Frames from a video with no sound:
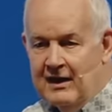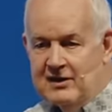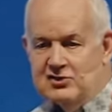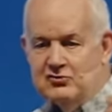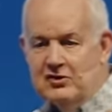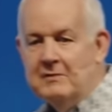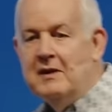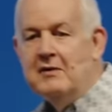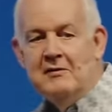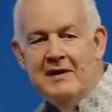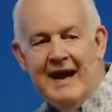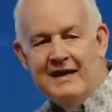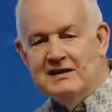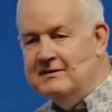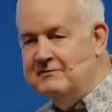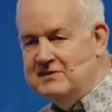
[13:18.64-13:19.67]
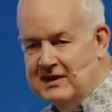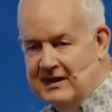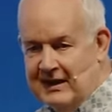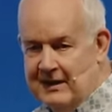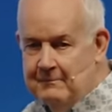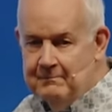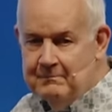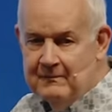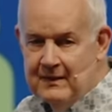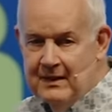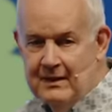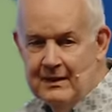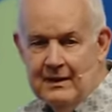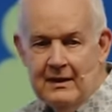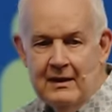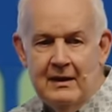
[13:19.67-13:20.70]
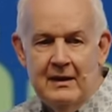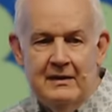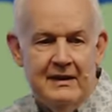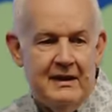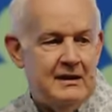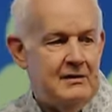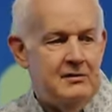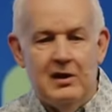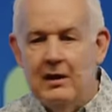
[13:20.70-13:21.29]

extremely reactive team. They can